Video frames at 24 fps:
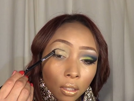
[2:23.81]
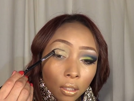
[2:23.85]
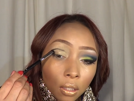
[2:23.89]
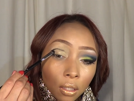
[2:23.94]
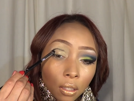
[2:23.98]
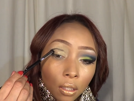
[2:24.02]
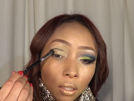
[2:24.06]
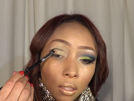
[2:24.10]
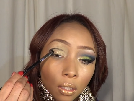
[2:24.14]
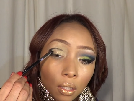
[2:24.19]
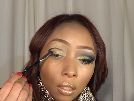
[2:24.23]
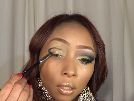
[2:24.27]

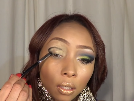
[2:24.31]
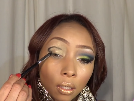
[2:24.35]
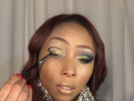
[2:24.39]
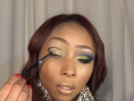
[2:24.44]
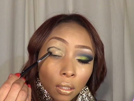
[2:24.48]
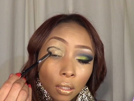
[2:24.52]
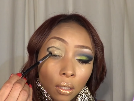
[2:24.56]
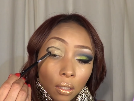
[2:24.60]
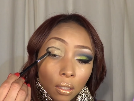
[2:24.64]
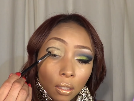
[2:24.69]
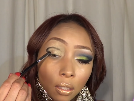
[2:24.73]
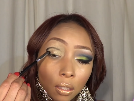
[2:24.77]

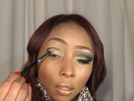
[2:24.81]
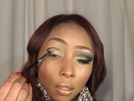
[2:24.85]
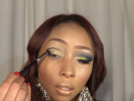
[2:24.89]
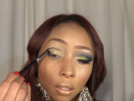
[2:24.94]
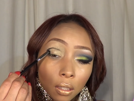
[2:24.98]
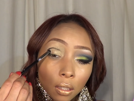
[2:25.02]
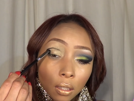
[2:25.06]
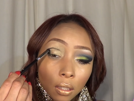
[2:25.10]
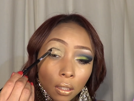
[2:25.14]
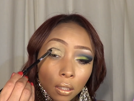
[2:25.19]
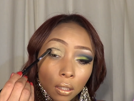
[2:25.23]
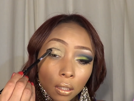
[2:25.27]

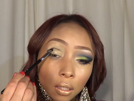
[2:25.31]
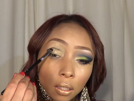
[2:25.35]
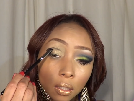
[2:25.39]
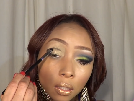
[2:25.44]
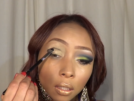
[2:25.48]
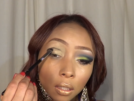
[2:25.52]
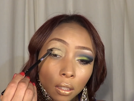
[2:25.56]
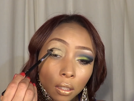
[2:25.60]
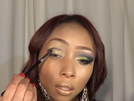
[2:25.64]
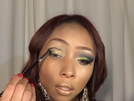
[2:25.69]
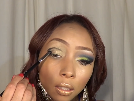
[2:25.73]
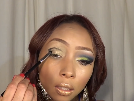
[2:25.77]

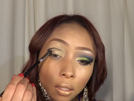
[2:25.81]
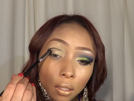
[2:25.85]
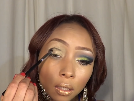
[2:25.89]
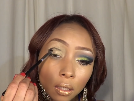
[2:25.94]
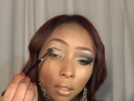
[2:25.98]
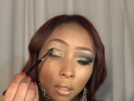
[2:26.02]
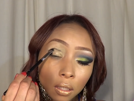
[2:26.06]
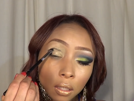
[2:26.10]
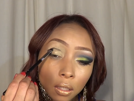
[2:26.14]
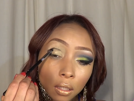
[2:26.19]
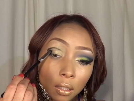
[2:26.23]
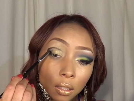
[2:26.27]

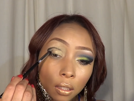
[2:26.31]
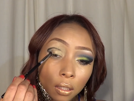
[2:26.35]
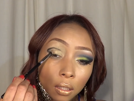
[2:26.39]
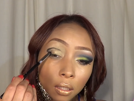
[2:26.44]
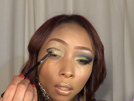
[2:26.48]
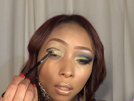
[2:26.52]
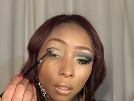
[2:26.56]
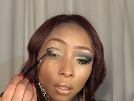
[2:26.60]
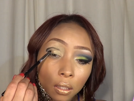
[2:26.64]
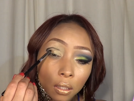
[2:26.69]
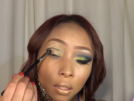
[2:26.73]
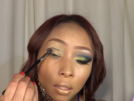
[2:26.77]

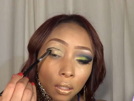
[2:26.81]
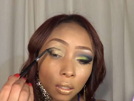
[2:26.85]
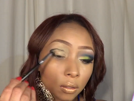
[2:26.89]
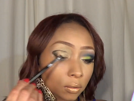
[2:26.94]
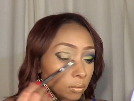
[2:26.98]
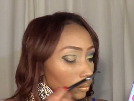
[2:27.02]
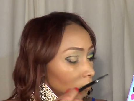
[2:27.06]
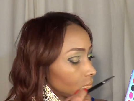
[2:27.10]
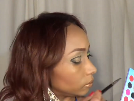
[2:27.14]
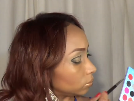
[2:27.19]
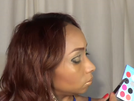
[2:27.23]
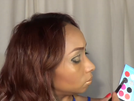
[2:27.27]

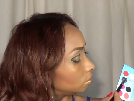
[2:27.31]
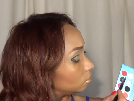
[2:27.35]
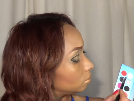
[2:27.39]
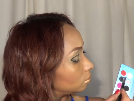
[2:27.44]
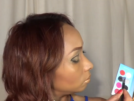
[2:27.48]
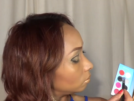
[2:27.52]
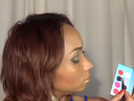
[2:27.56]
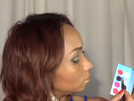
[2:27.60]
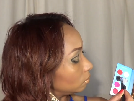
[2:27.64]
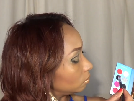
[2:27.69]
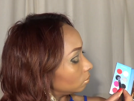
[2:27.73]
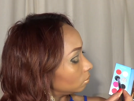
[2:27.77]

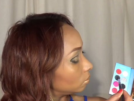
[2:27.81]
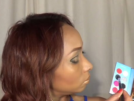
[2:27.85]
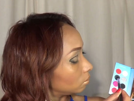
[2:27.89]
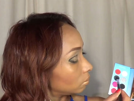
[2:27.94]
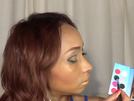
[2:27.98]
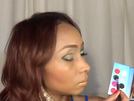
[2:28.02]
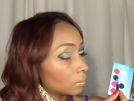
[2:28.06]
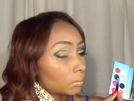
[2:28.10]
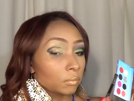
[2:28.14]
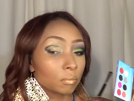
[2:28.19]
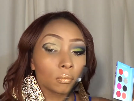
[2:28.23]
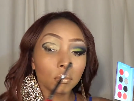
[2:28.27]
Nobody speaks.